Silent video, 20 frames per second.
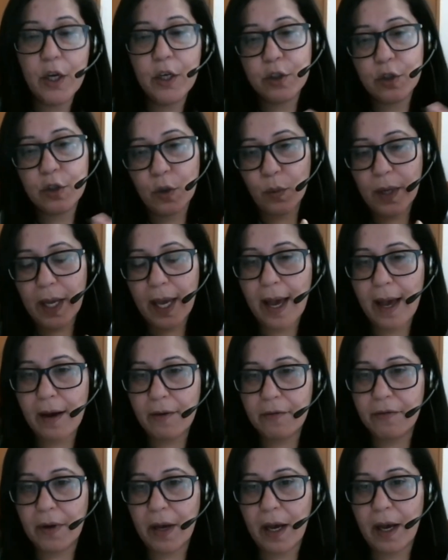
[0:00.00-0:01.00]
So we
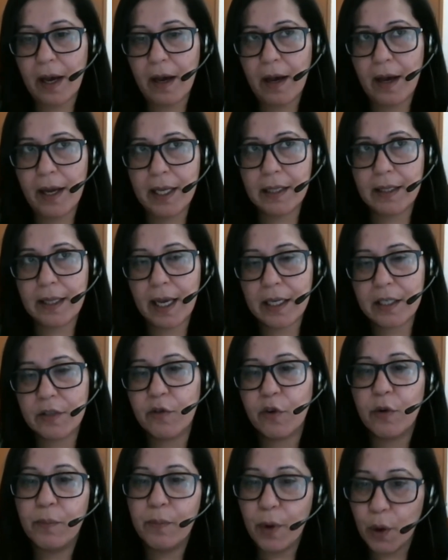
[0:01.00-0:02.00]
have intakes
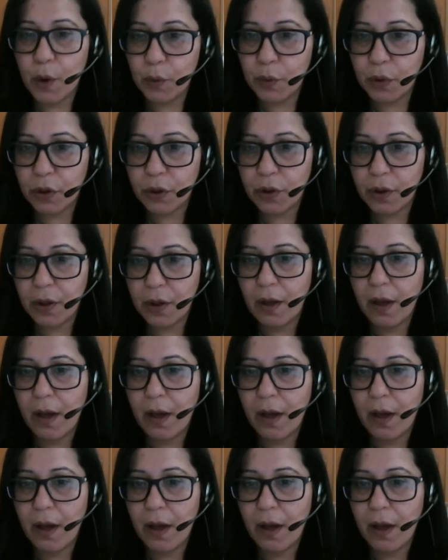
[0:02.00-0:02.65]
for both